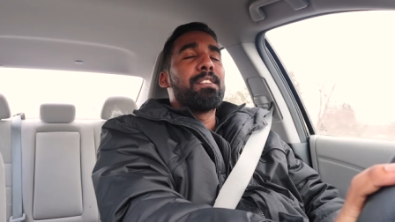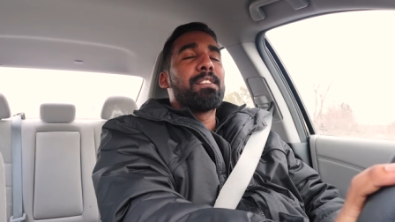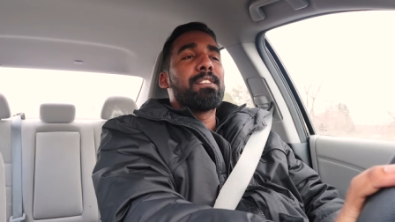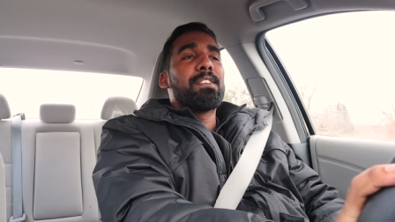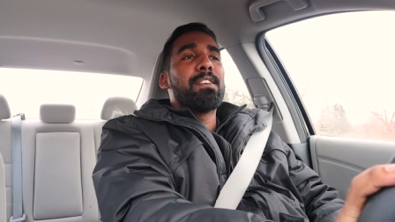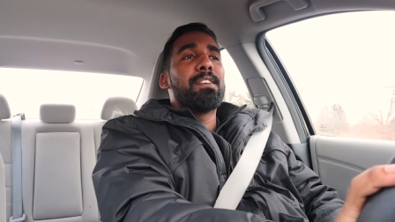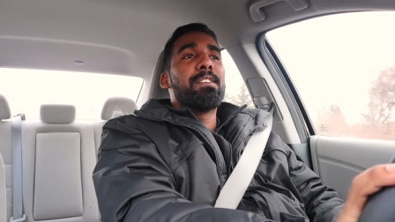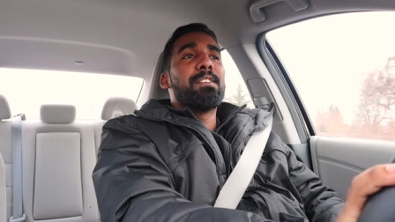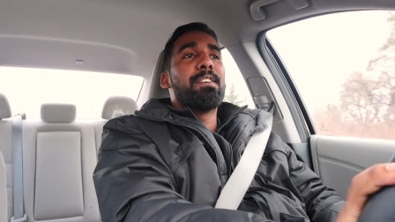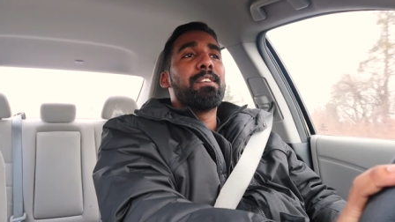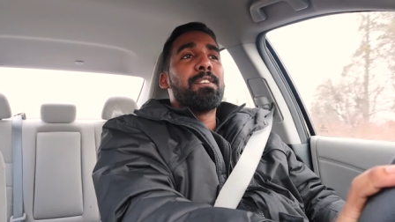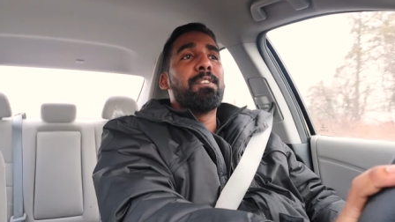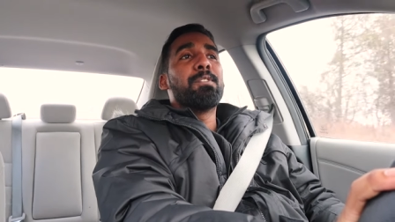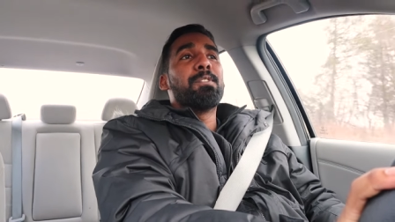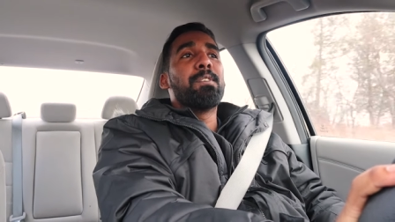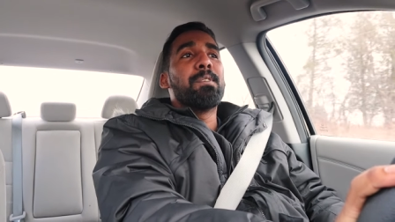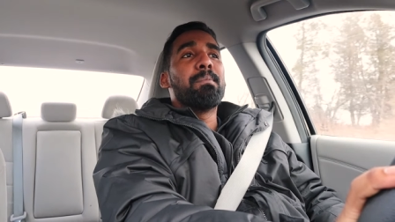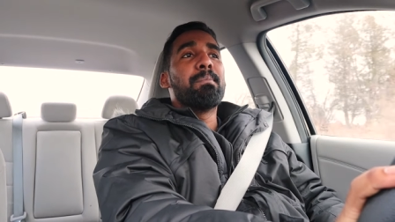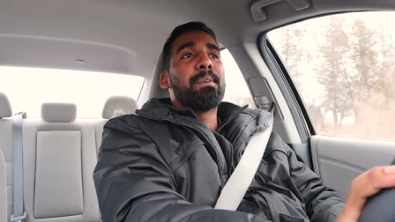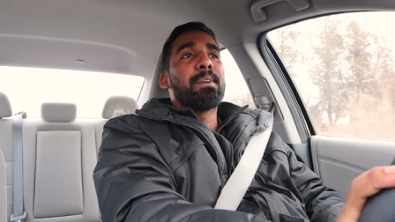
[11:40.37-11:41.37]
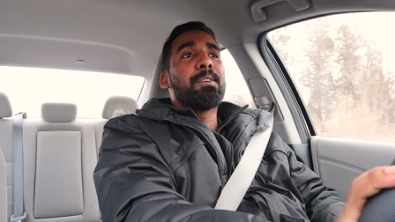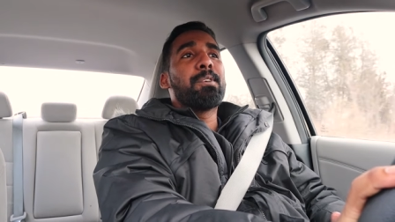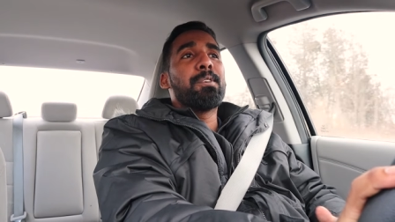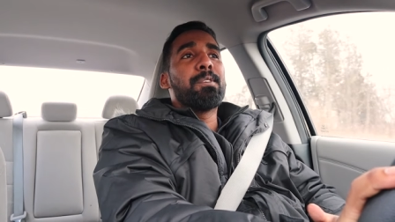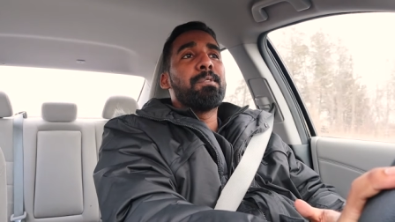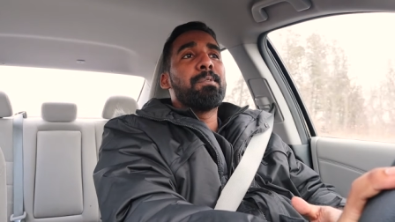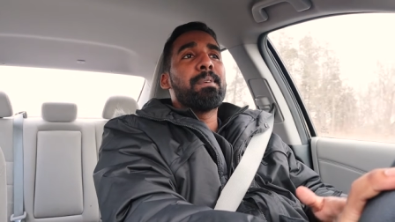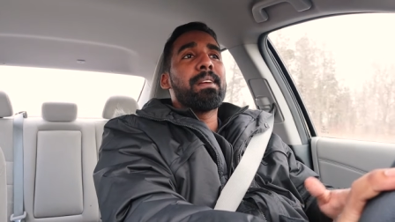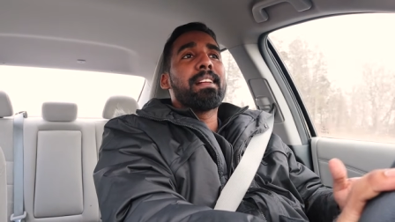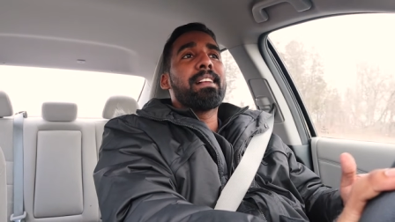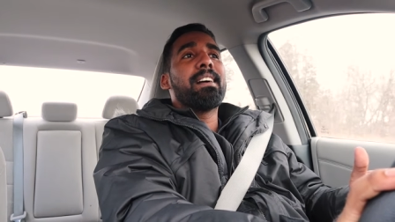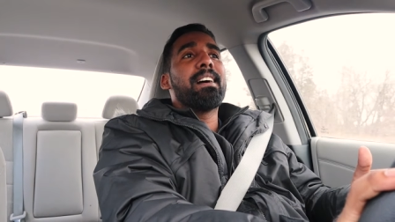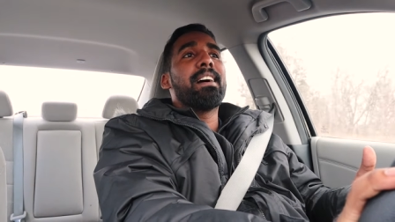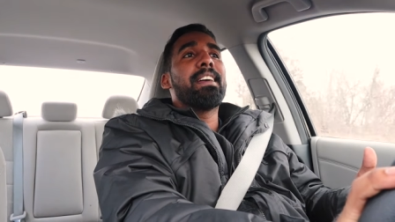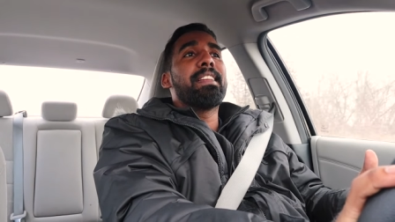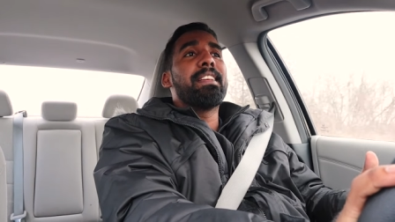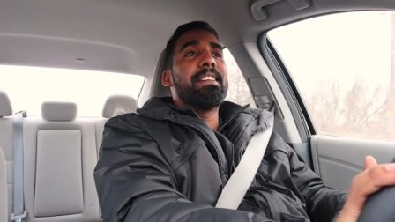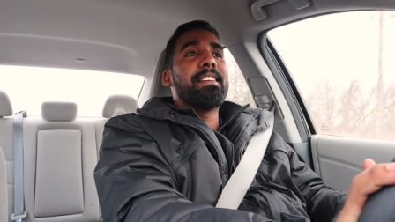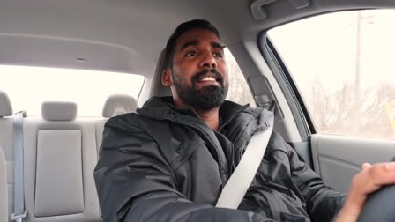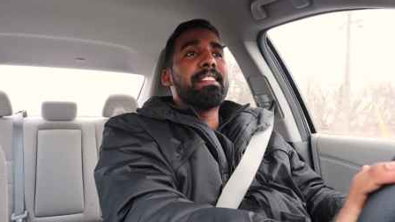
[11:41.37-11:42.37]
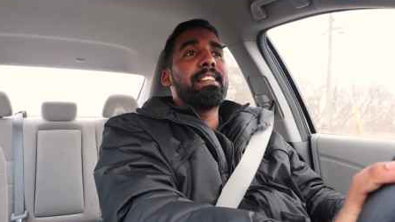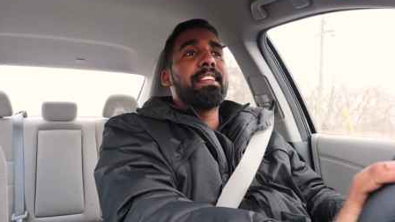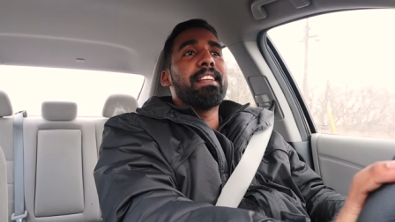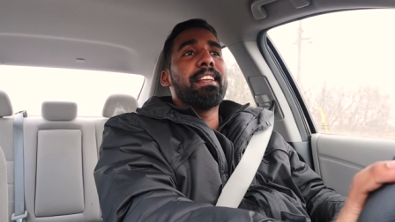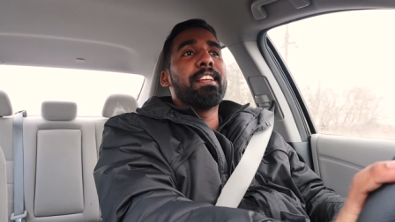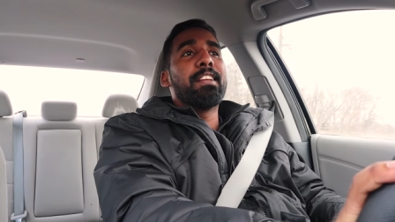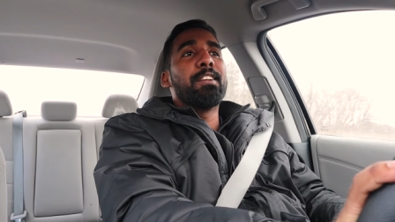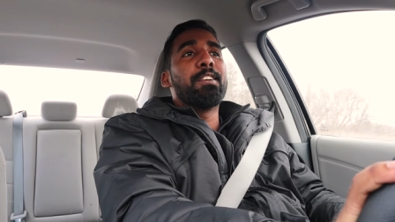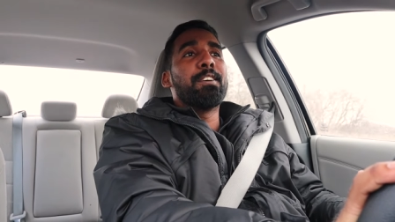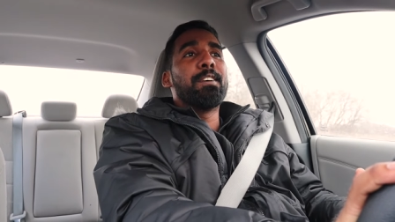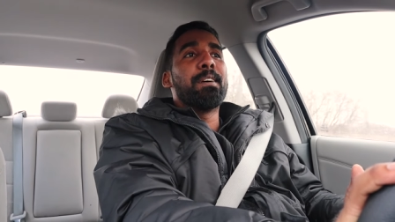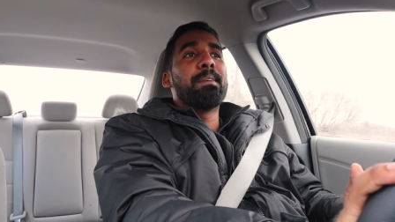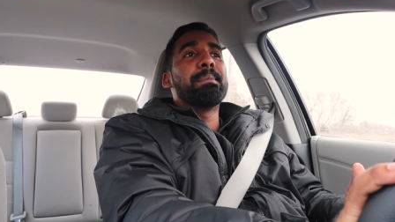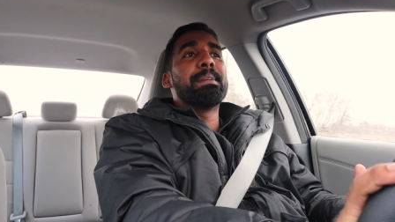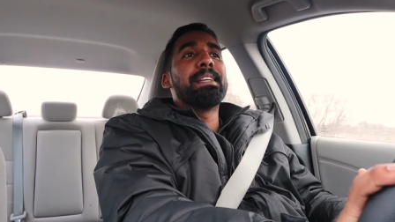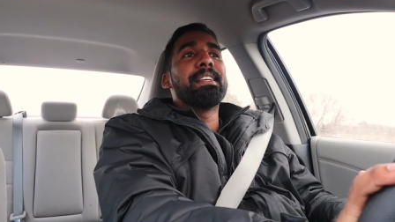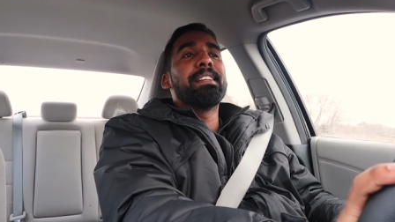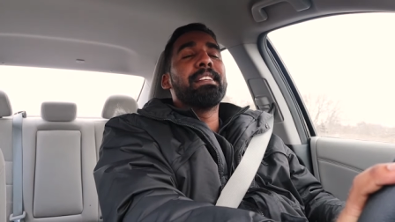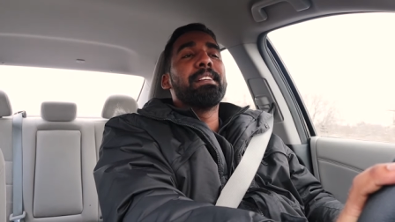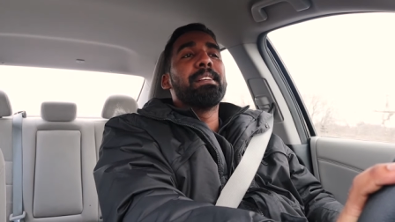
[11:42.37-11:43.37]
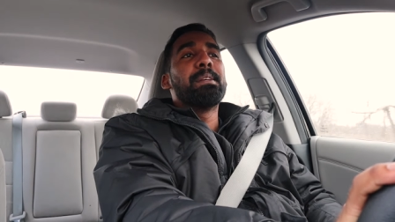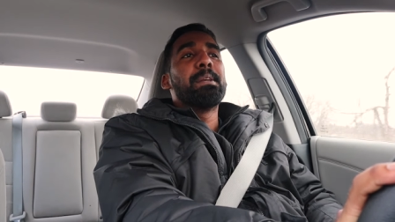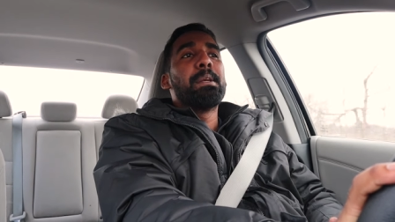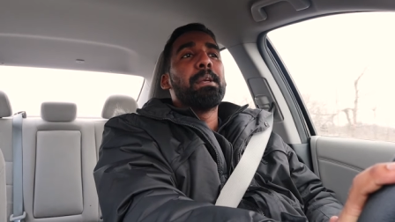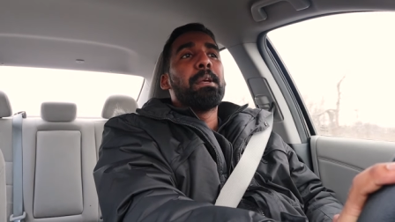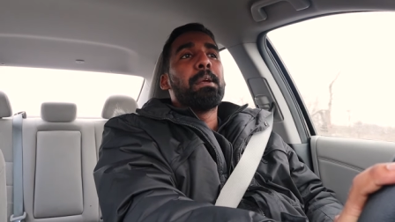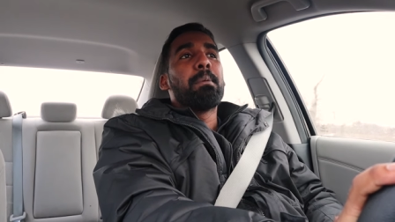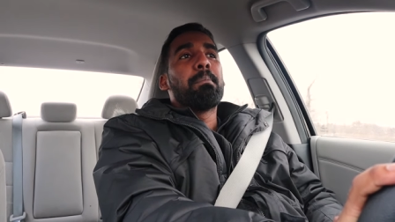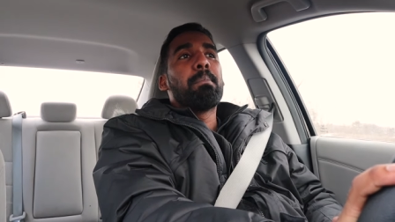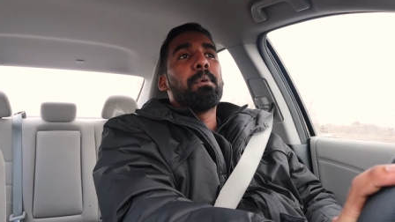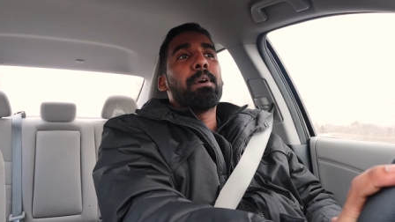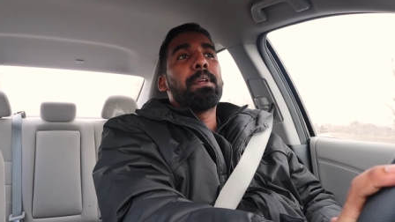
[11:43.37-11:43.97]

So you don't know, I couldn't record anything, you know what I mean?